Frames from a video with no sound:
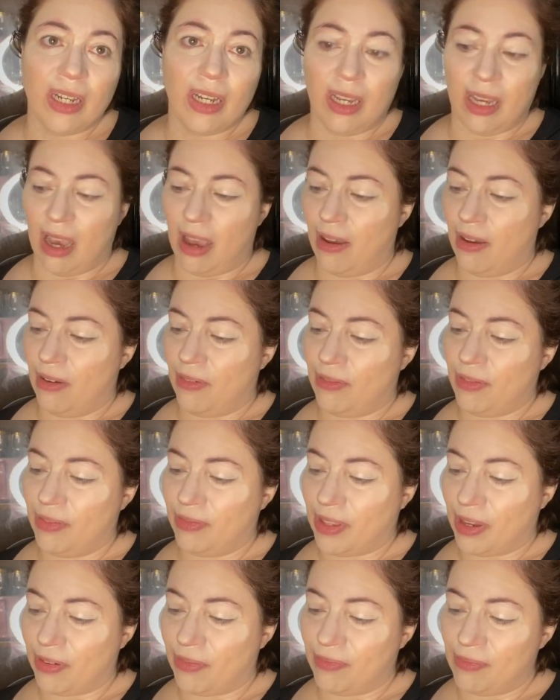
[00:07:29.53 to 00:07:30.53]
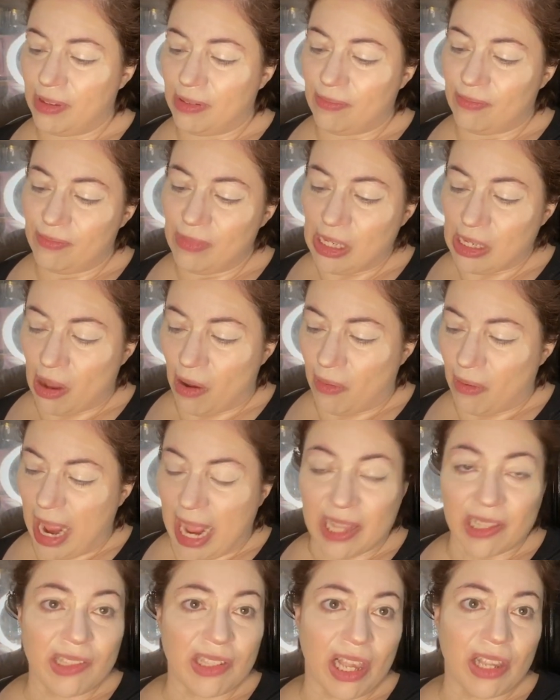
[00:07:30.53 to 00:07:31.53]
of their, you know,
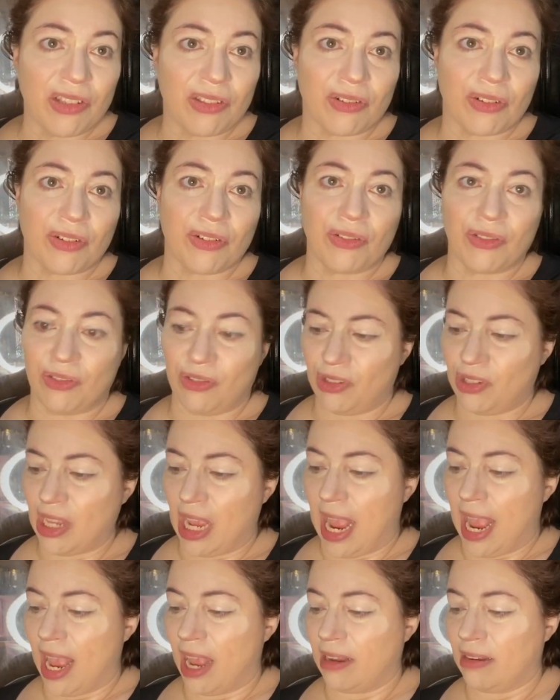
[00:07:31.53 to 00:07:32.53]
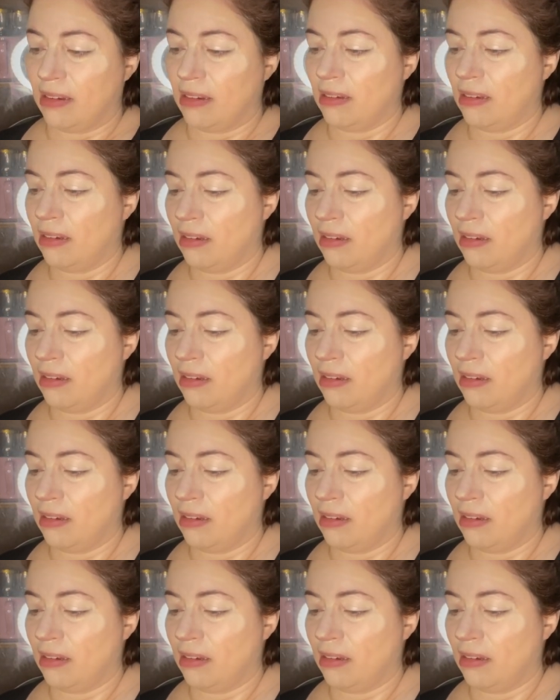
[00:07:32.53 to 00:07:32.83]
ancestors. And